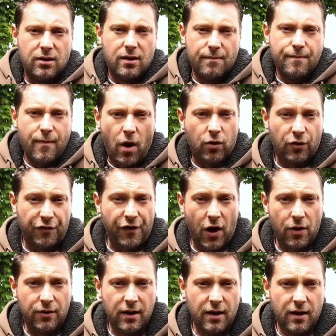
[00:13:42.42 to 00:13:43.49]
the
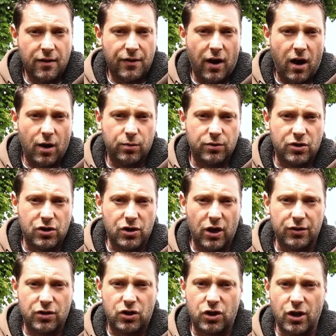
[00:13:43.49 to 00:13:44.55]
microphone that I would
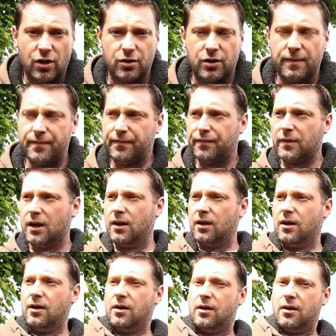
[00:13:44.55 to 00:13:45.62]
decide to choose.
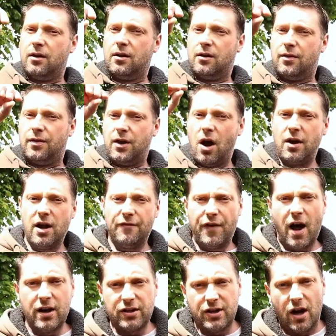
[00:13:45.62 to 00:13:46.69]
The only
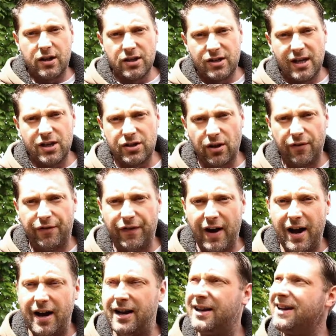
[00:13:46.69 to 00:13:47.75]
advantage that I can see so
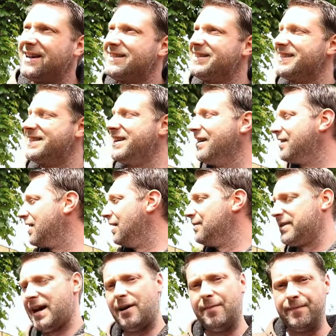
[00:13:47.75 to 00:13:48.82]
far as the sun
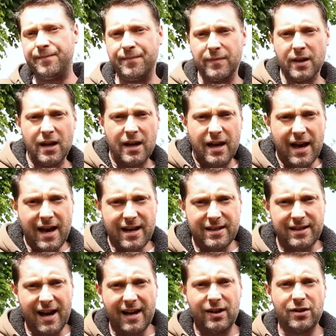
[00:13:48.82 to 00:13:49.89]
comes out
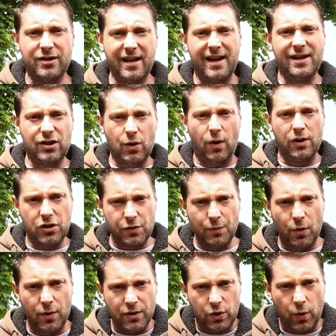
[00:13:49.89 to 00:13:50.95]
is that because it is quite
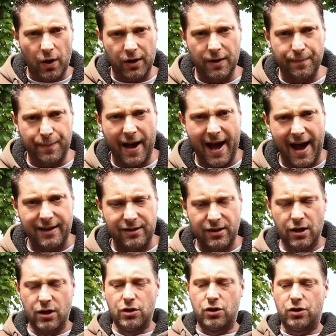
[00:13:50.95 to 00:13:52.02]
small, it's quite compact.
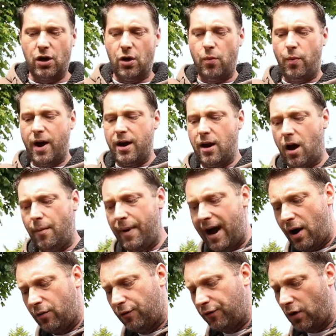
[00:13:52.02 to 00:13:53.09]
So when I'm
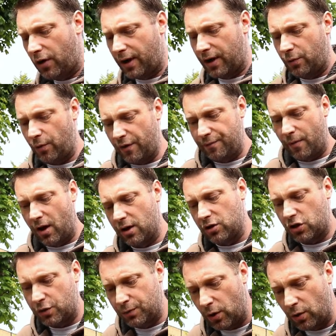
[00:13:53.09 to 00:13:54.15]
out vlogging with my
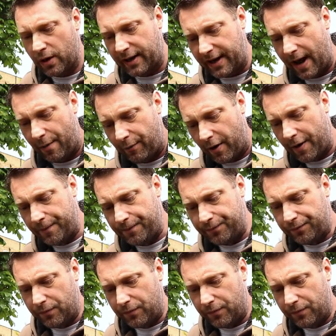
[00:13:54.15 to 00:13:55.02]
smaller camera,